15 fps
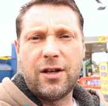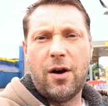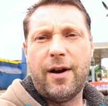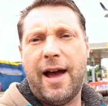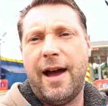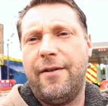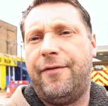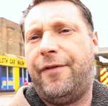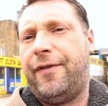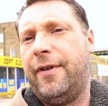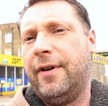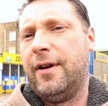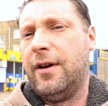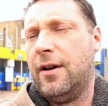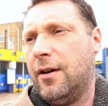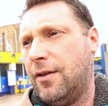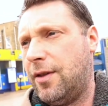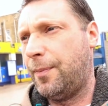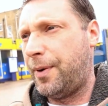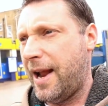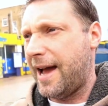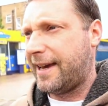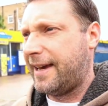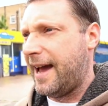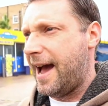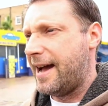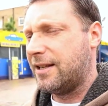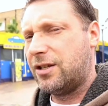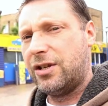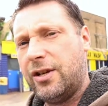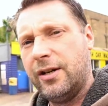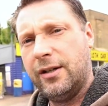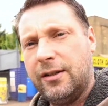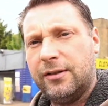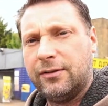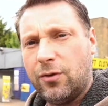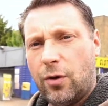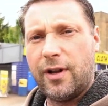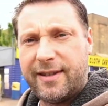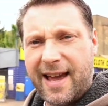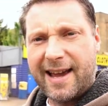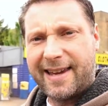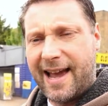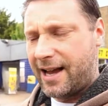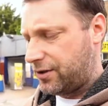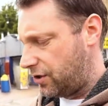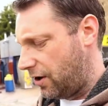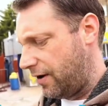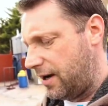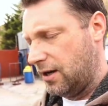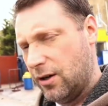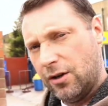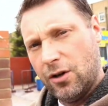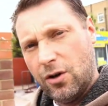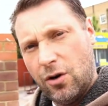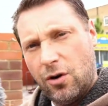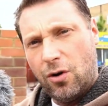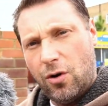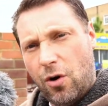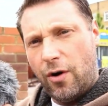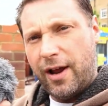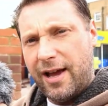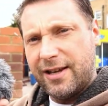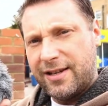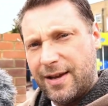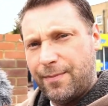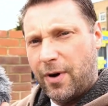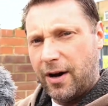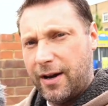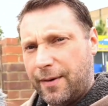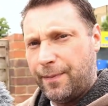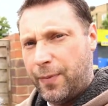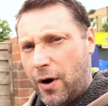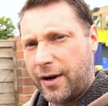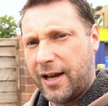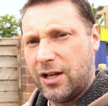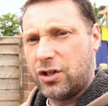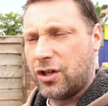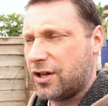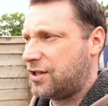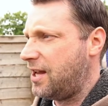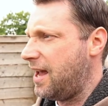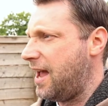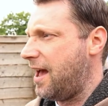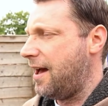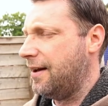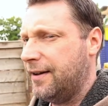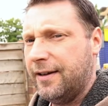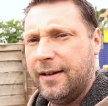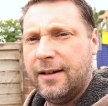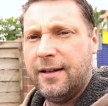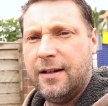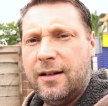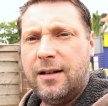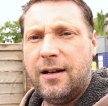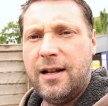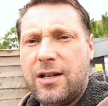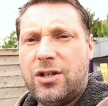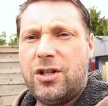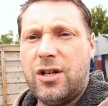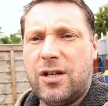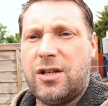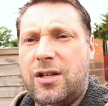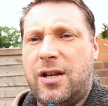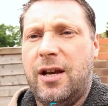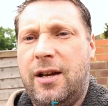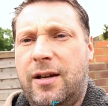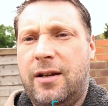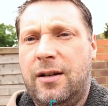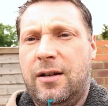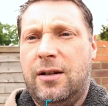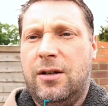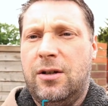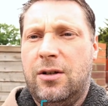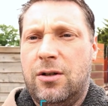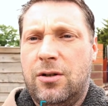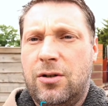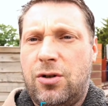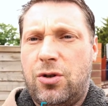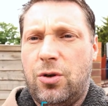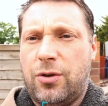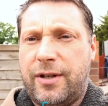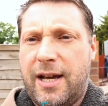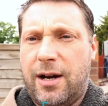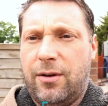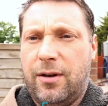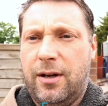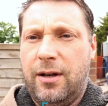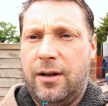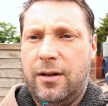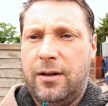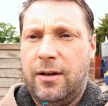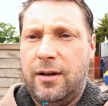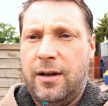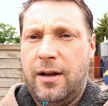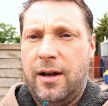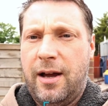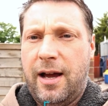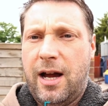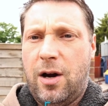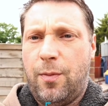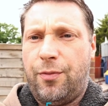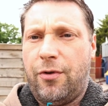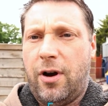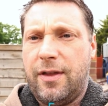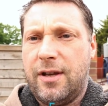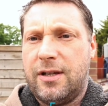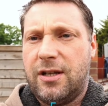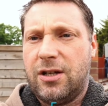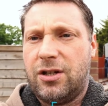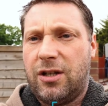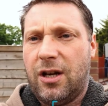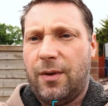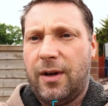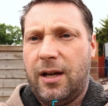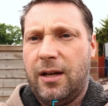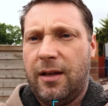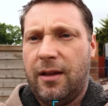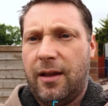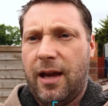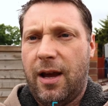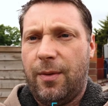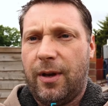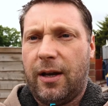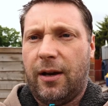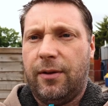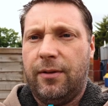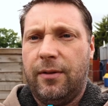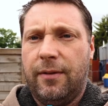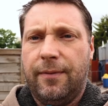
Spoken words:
don't have the black cat, or the dead cat, sorry, on it. It's in my pocket just here. Let's just sort out how bright this is, shall we? There we go.